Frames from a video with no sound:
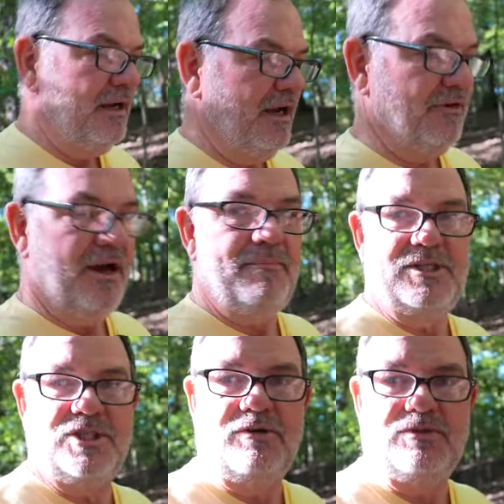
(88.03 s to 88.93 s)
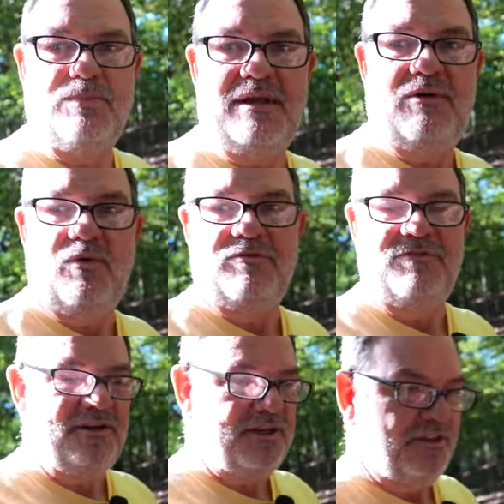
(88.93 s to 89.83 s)
I've got my shutter speed at 1
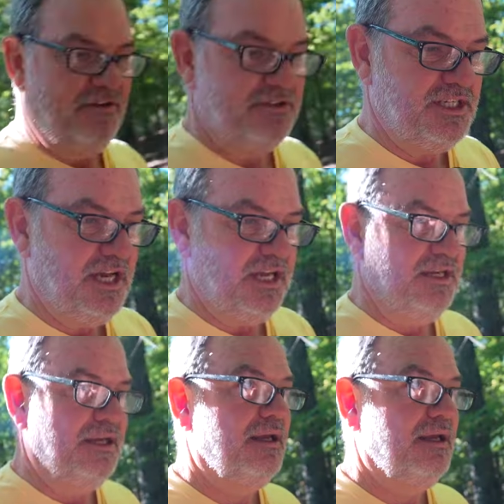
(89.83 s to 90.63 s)
50th of a second